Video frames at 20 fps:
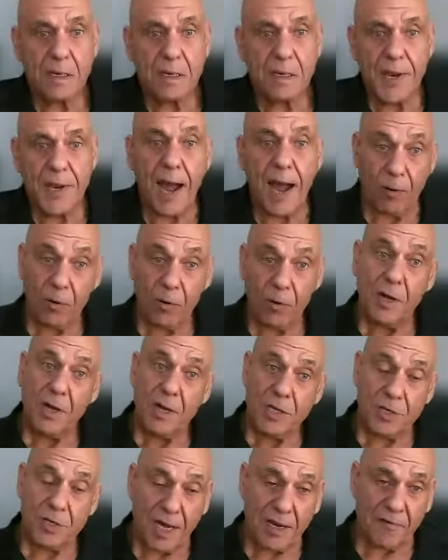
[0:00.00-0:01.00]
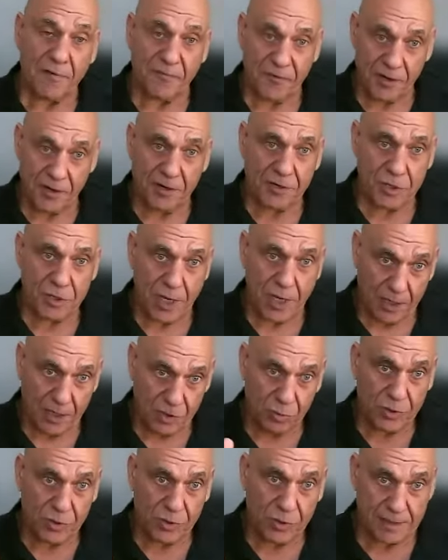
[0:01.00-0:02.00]
Now you got to figure you got to
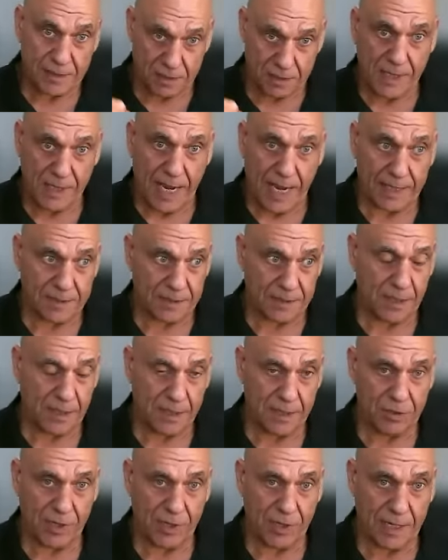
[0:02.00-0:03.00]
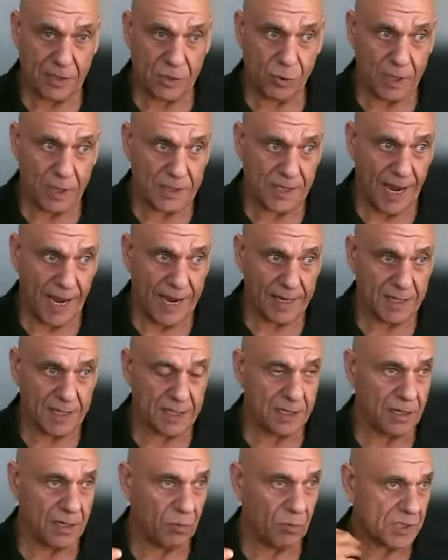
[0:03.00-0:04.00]
do that that uh, you got to do a tank
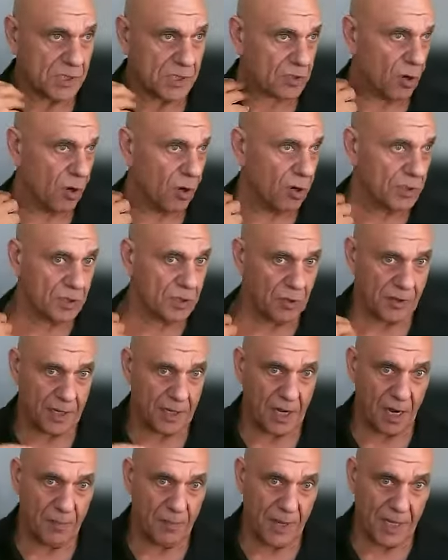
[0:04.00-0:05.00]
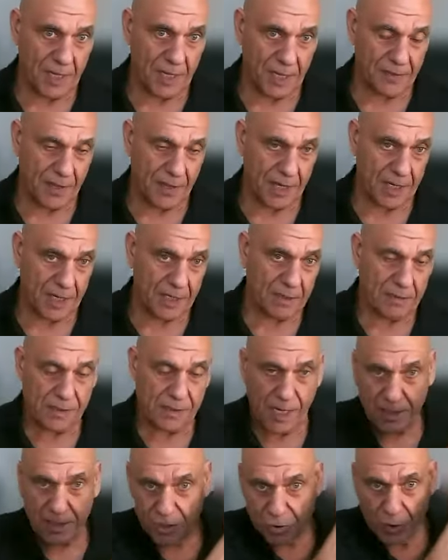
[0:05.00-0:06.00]
uh, what's it called you know they come in and they
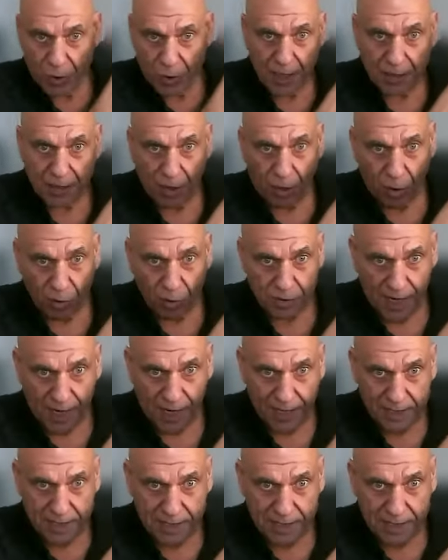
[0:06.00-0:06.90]
they drain pump the whole the tank.